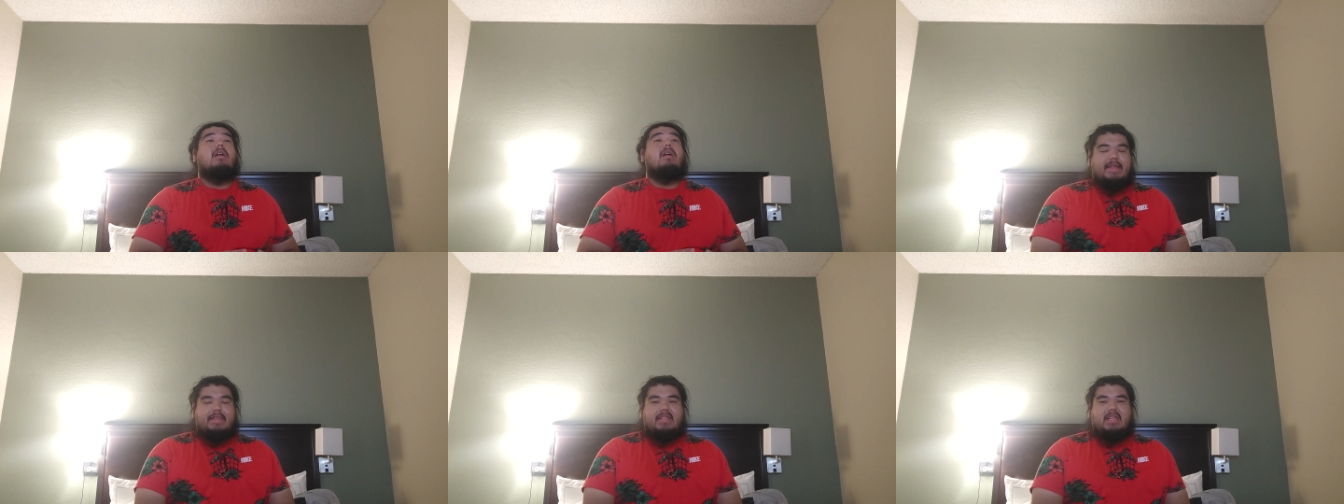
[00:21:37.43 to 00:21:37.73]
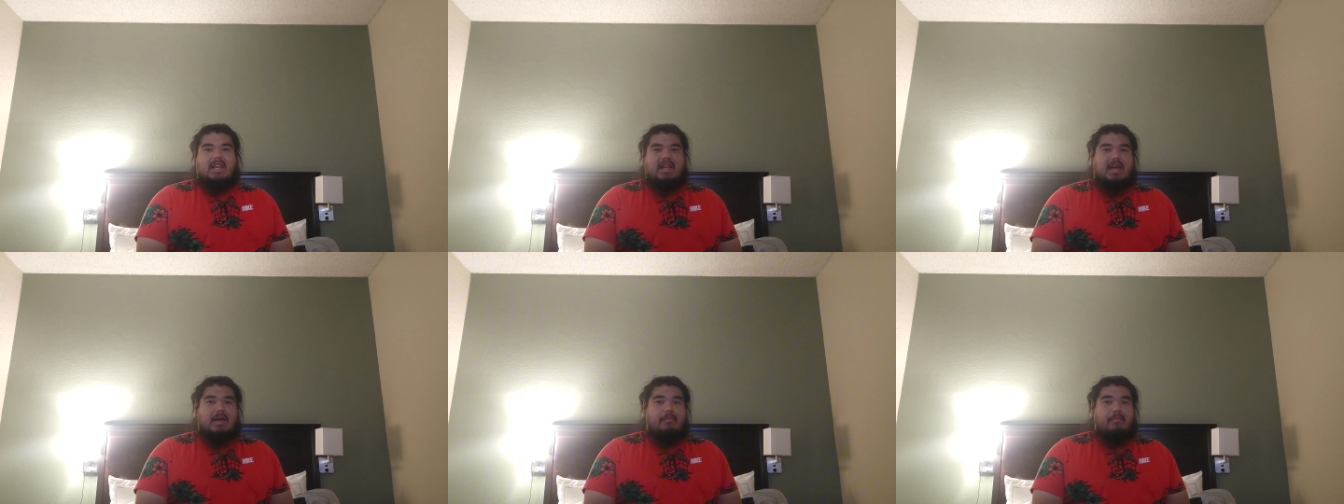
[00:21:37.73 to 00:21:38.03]
and
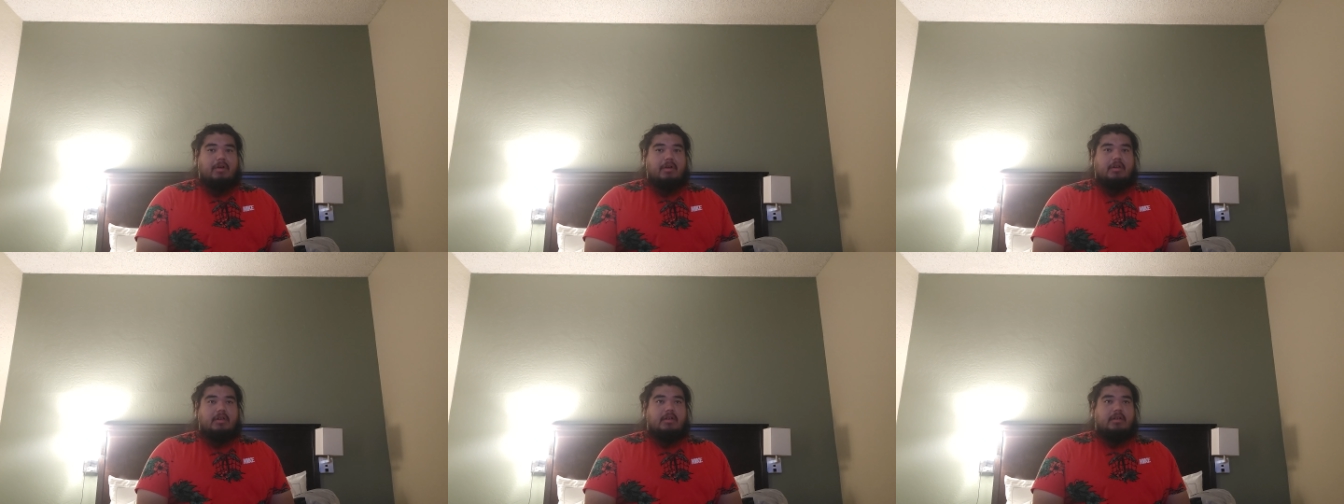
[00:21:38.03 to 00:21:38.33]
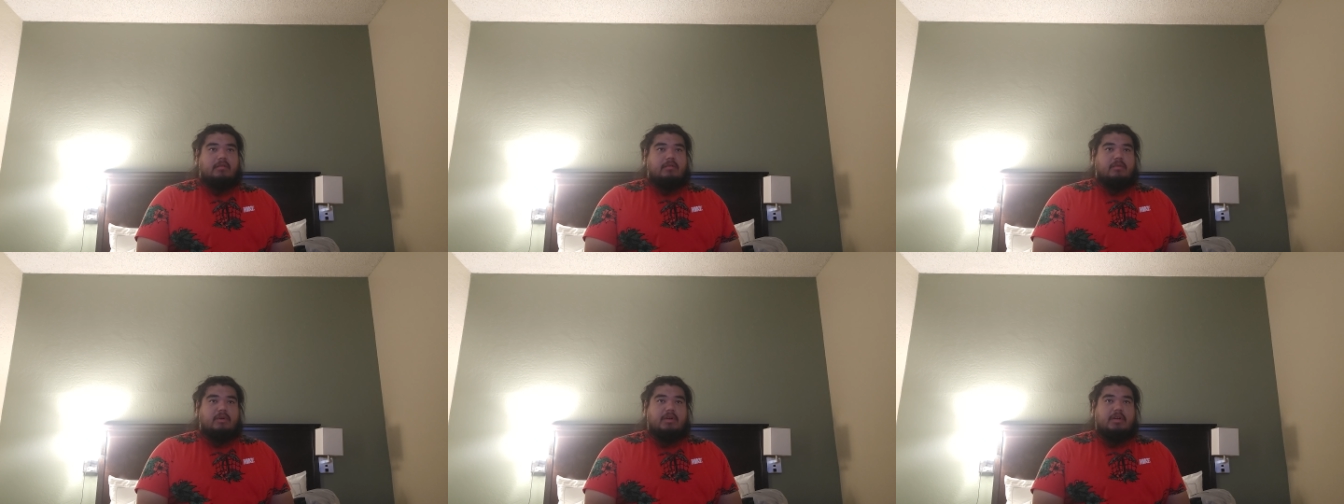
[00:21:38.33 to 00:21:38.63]
then I'm
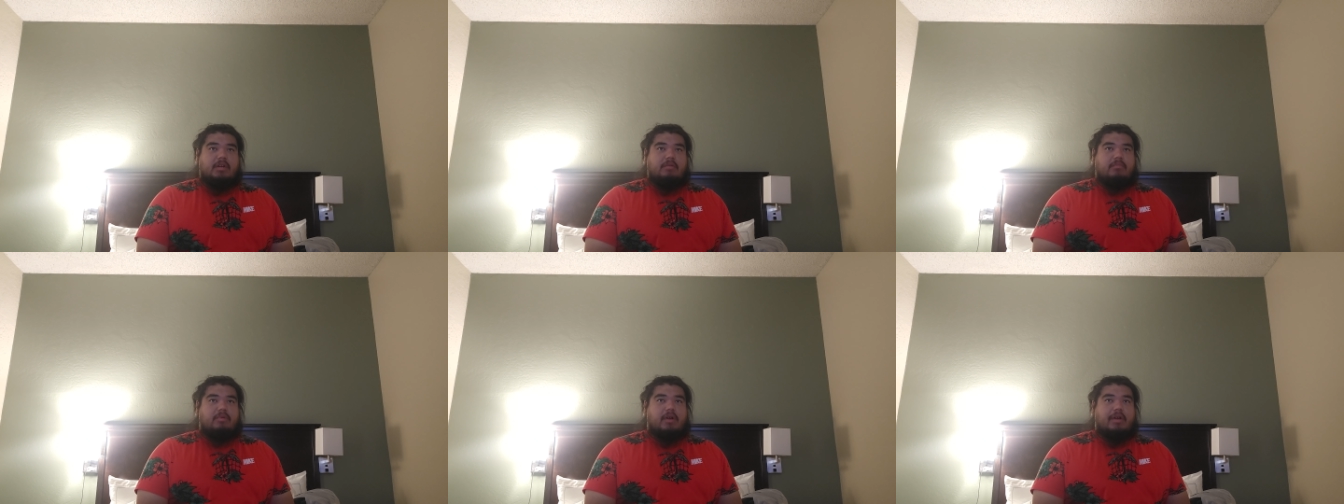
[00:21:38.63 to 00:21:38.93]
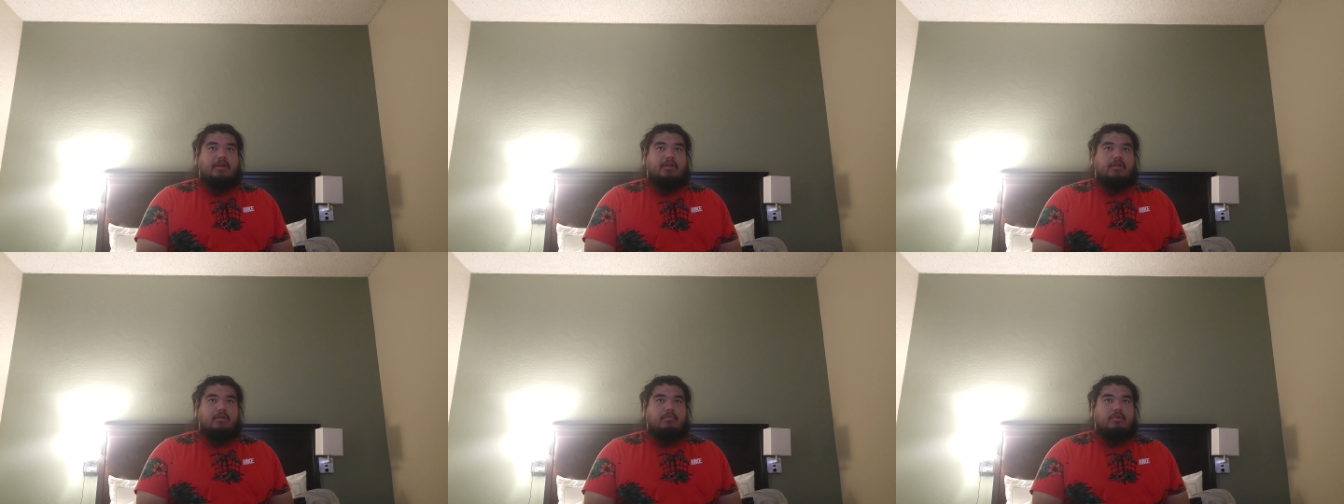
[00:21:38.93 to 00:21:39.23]
gonna we're gonna
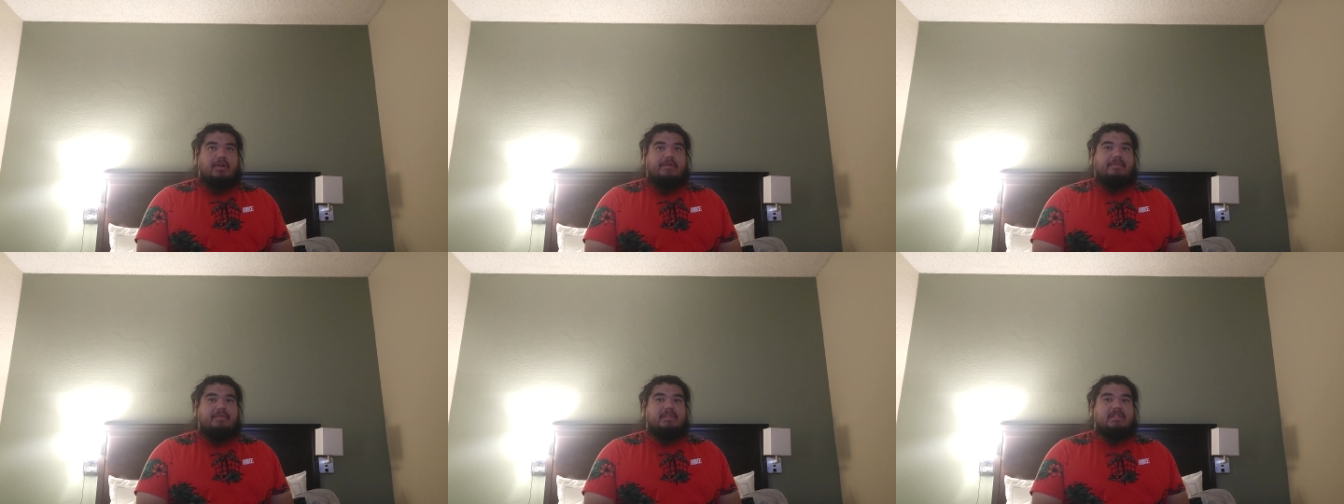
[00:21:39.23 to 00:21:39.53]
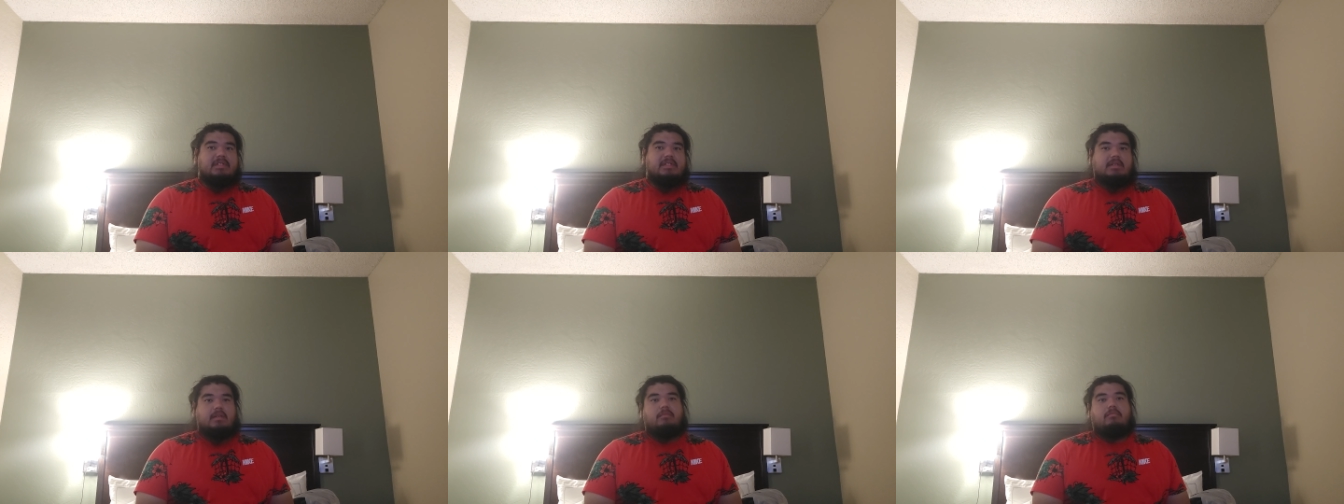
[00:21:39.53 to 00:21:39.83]
probably go to
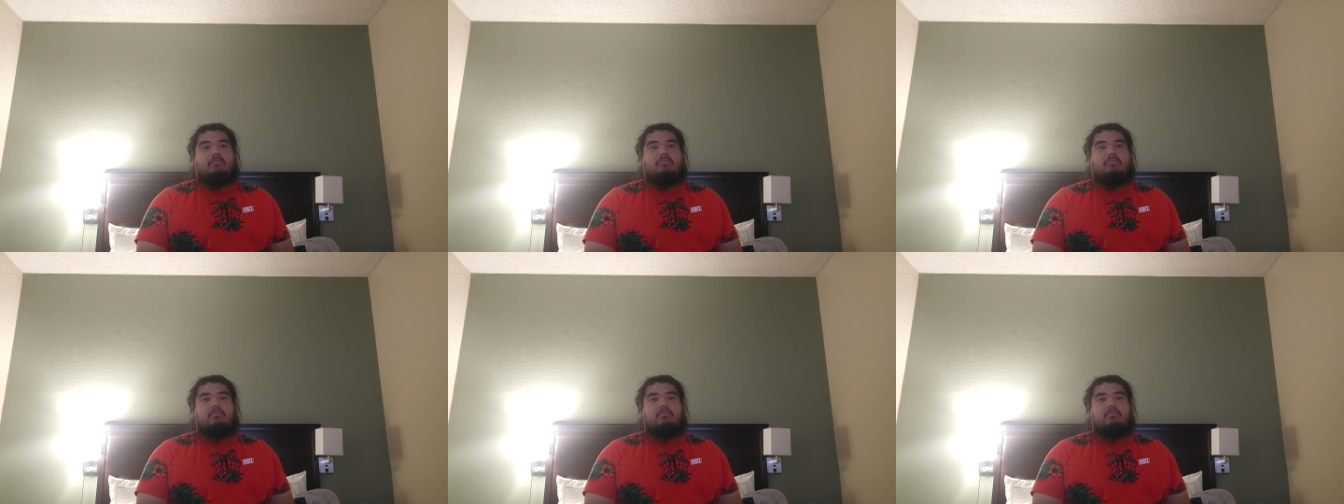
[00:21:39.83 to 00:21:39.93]
breakfast.